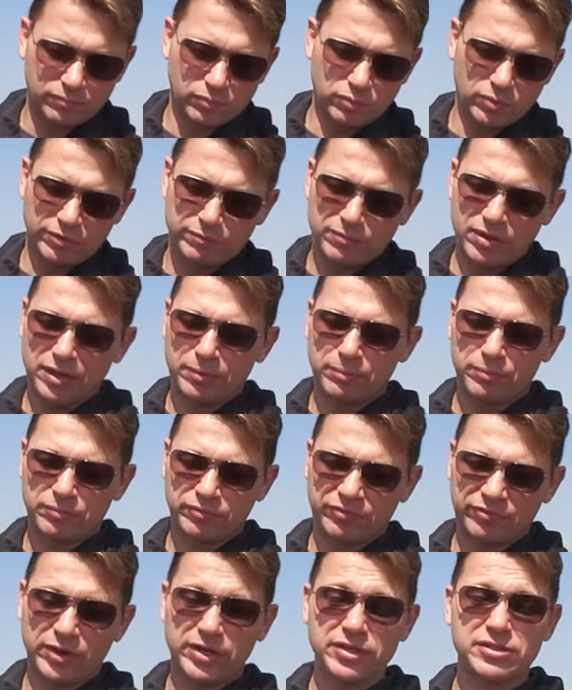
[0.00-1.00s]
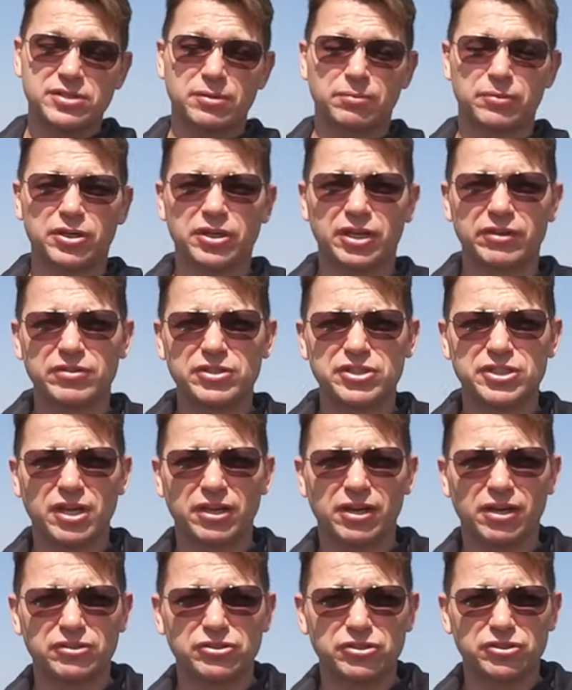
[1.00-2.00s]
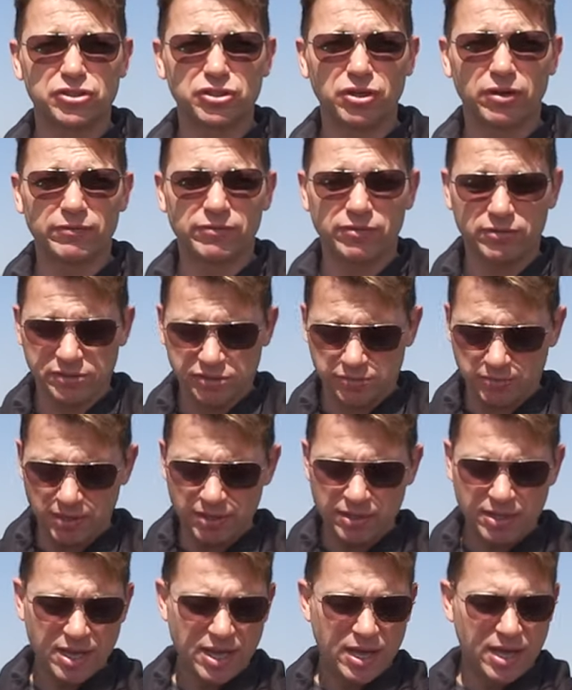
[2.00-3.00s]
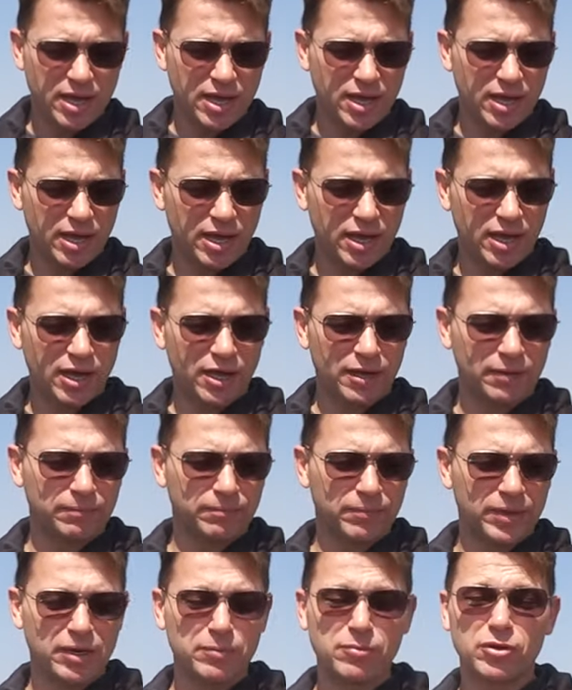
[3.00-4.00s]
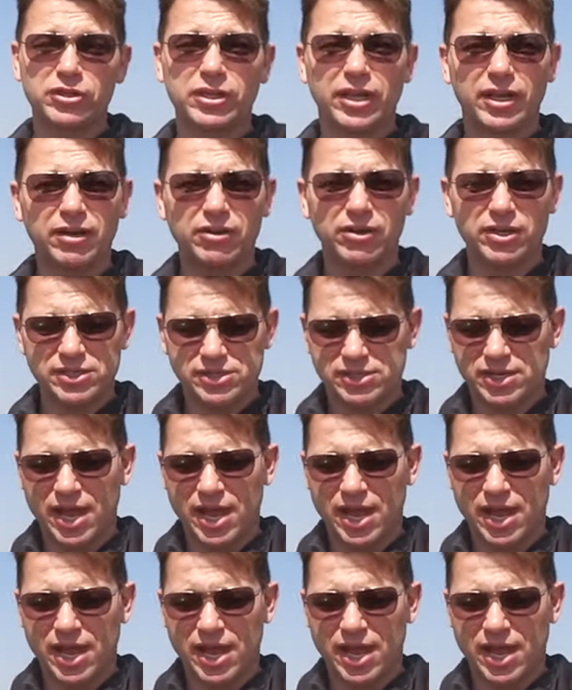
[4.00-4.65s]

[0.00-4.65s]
One of my friends, I'm going to give a shout out to Jean-Francois, met him on the Ecris,